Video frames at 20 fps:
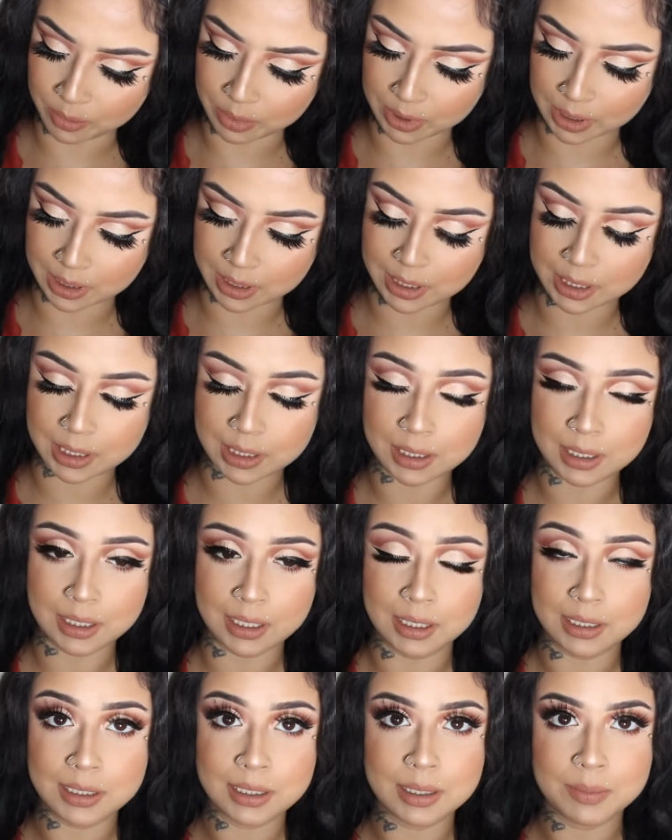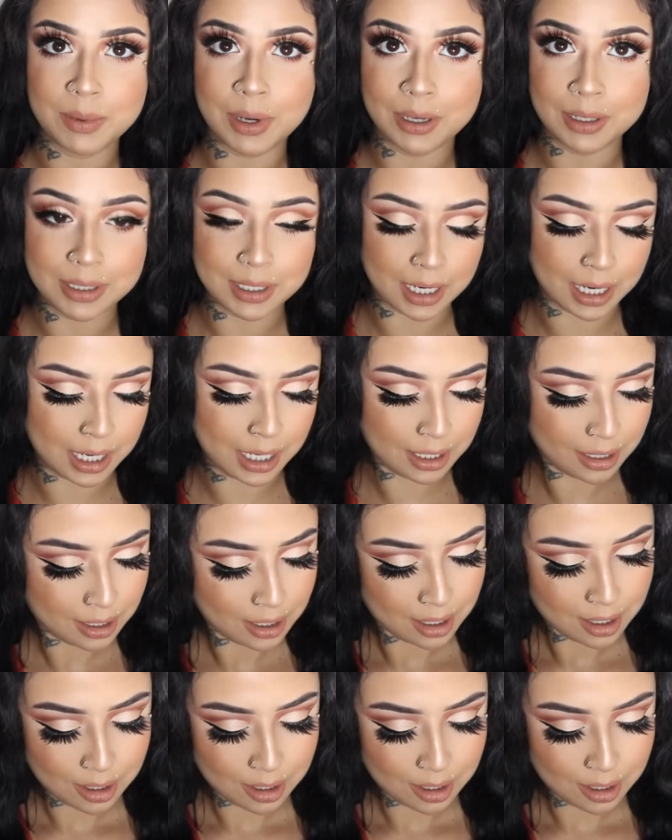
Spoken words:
blinking. That's about to die.